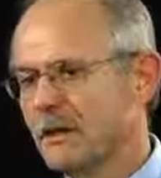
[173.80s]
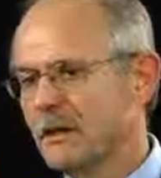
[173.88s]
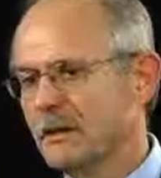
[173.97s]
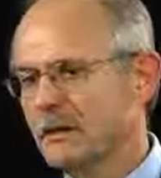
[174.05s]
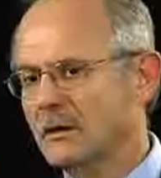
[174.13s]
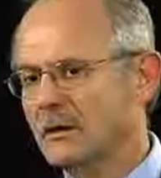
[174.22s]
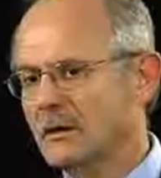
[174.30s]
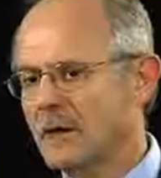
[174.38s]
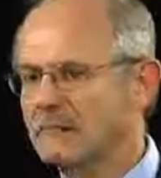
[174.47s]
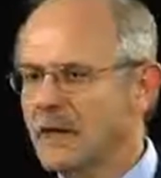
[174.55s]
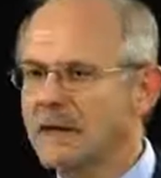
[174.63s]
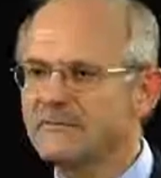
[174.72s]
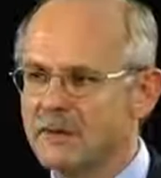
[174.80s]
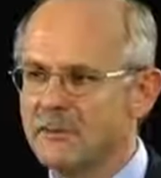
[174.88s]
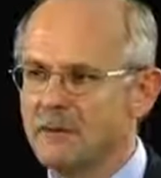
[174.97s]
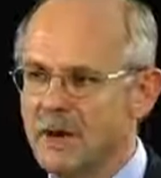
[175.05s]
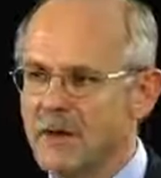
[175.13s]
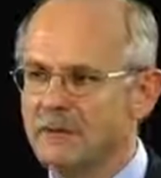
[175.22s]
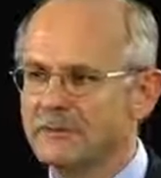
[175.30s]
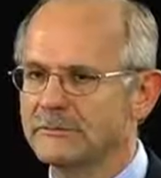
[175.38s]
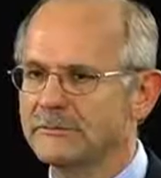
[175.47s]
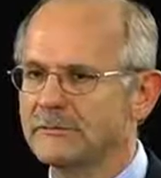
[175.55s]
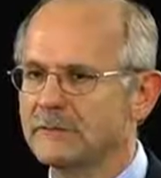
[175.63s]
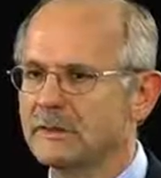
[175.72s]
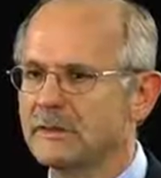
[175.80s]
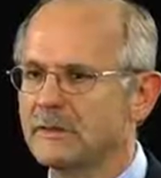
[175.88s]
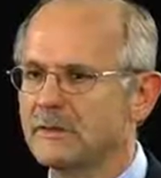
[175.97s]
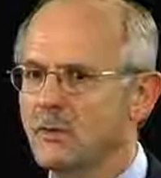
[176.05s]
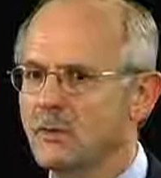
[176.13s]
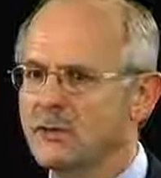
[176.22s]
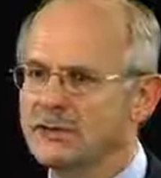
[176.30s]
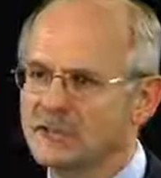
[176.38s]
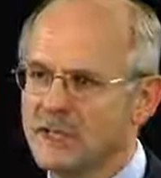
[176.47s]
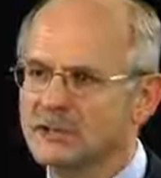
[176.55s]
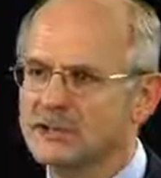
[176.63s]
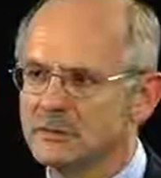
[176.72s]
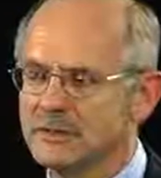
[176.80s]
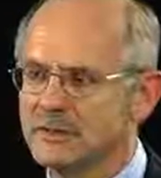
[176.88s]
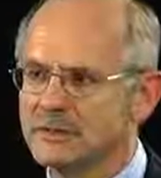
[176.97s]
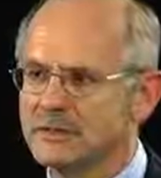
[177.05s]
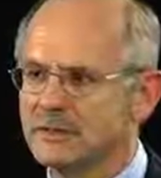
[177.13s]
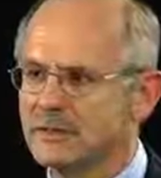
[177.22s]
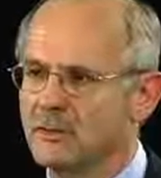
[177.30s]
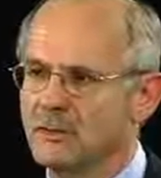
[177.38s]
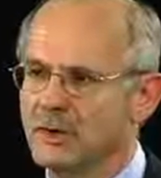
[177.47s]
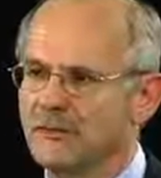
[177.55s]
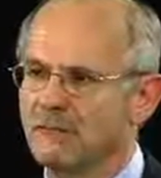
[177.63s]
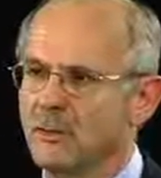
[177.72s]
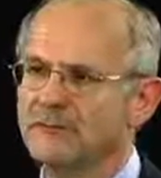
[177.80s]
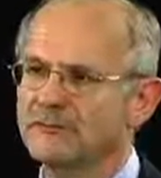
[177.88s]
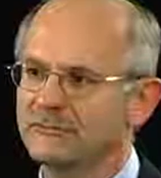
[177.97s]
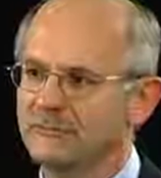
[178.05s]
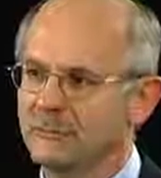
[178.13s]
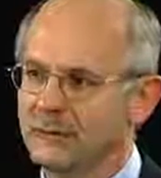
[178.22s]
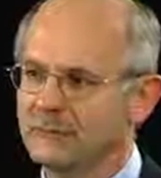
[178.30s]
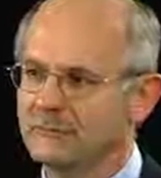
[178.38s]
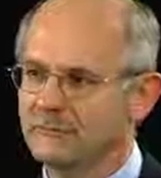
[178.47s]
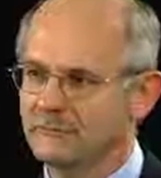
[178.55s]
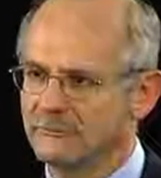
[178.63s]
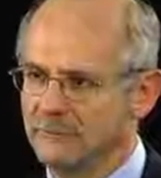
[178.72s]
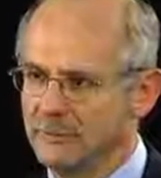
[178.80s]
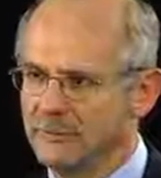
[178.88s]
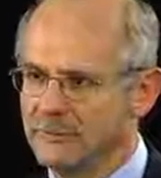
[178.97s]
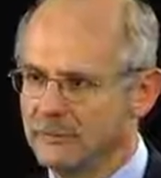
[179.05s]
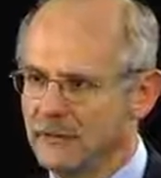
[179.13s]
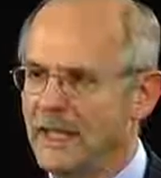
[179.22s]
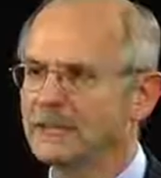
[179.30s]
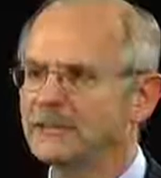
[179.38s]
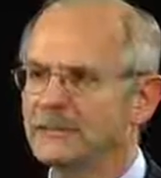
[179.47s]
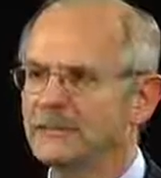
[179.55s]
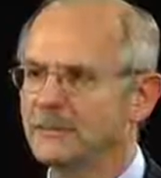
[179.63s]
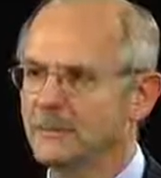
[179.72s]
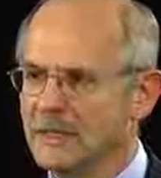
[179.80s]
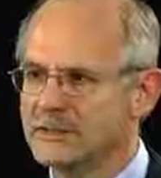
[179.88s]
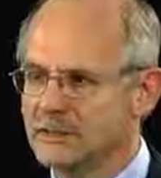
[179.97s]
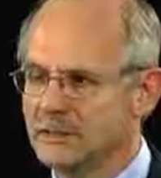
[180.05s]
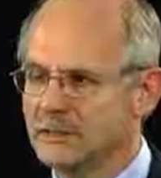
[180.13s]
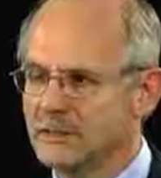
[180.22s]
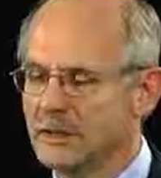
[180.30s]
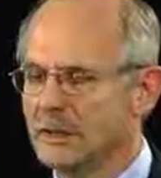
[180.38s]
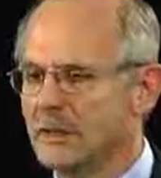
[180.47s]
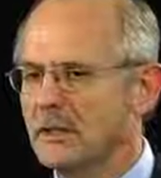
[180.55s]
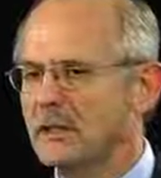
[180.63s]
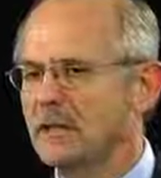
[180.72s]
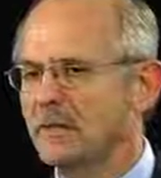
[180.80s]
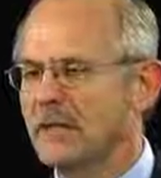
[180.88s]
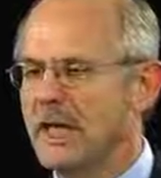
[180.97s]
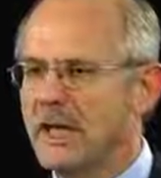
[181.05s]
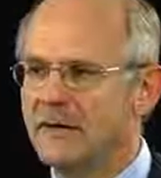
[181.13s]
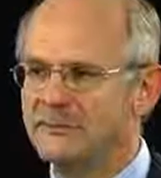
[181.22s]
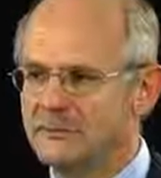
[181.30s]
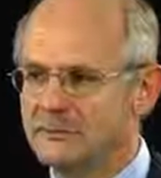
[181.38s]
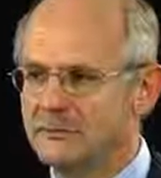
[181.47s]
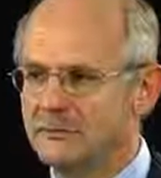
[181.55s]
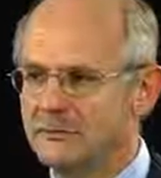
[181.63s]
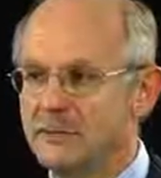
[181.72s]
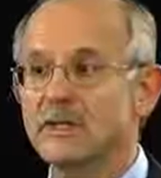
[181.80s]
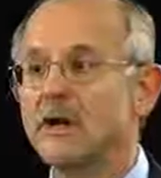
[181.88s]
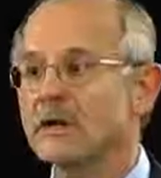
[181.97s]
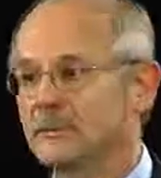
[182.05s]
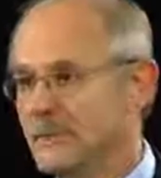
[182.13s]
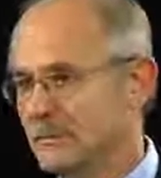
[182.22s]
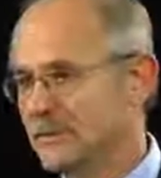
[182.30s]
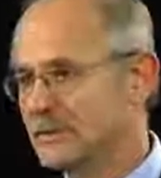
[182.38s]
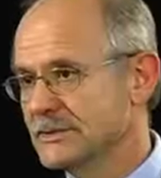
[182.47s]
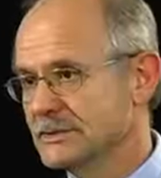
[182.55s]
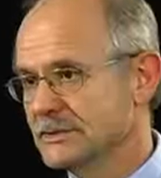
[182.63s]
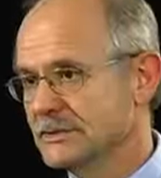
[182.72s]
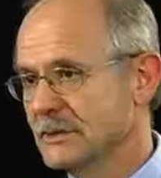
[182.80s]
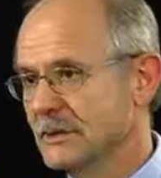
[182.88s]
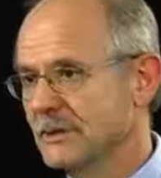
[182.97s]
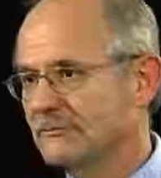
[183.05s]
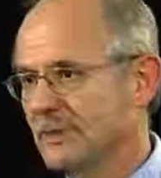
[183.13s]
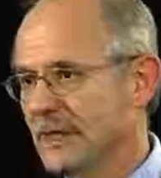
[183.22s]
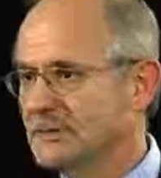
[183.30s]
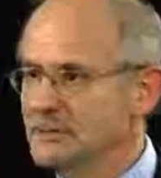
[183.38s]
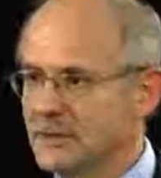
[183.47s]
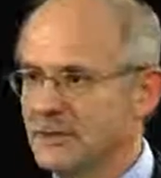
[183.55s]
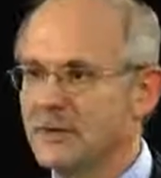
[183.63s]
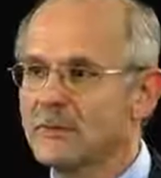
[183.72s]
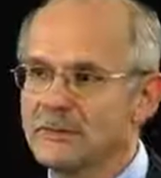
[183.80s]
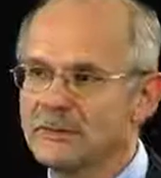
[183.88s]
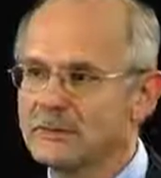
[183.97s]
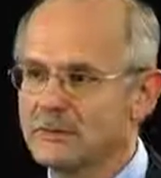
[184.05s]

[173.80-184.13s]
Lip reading: I'm very proud of the organization because I think we have one foot firmly planted in the present. We have to meet our commitments, our financial commitments